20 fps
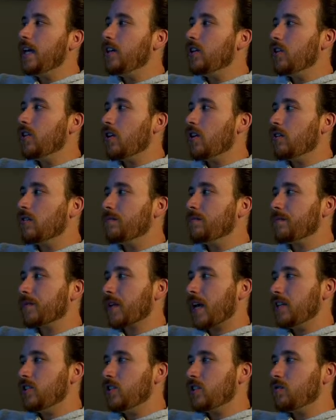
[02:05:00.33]
you know,
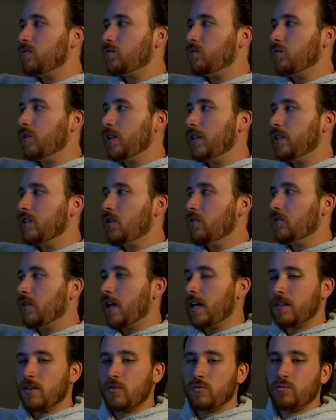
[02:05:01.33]
I just really don't
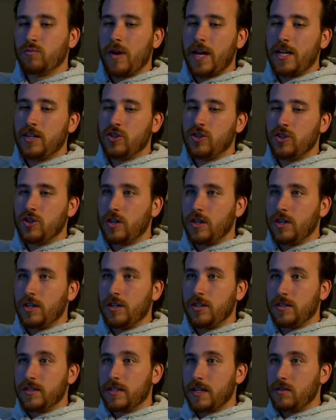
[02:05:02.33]
like the red shirt.
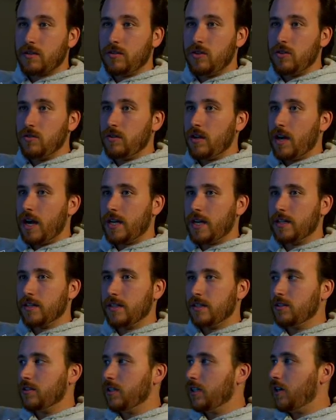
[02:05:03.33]
It's like, dude, I can
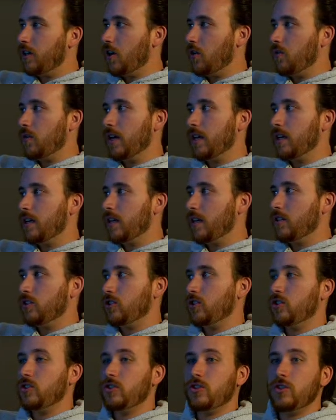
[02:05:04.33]
literally go in
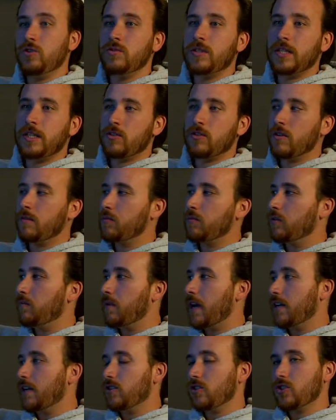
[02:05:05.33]
and using
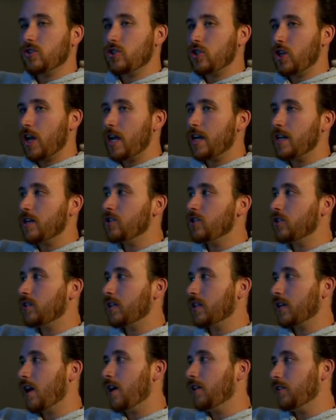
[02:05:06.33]
CryptoMatch change the
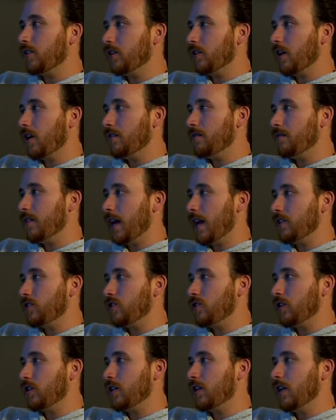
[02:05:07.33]
color of that
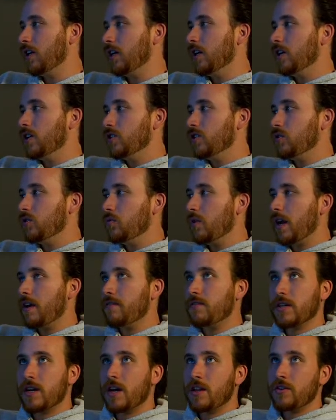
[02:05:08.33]
shirt to
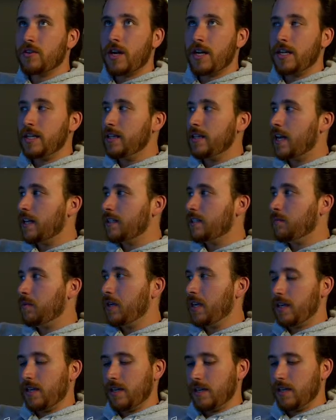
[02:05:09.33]
whatever color I need that to
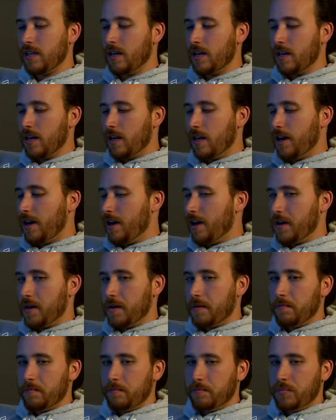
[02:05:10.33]
be.
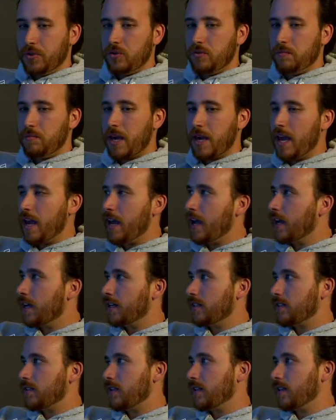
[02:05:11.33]
Blue
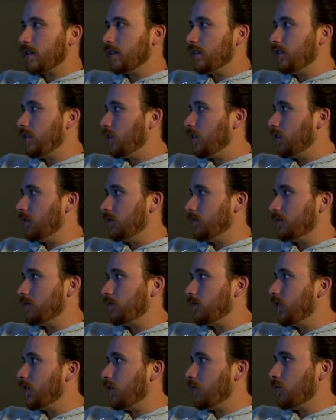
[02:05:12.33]
pants,
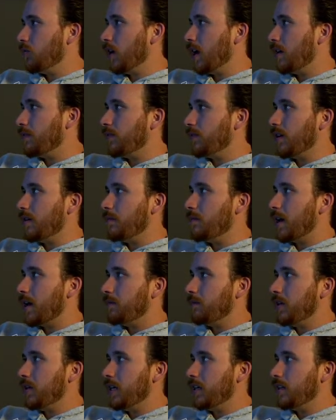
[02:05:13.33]
whatever it
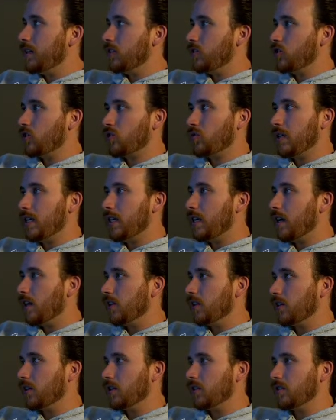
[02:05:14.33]
might be, the tree
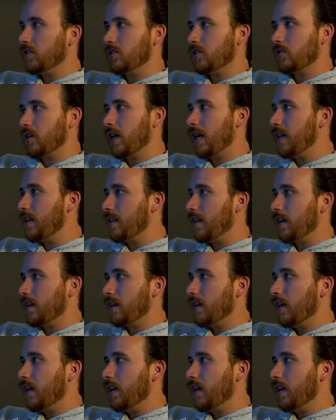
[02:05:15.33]
colors or anything.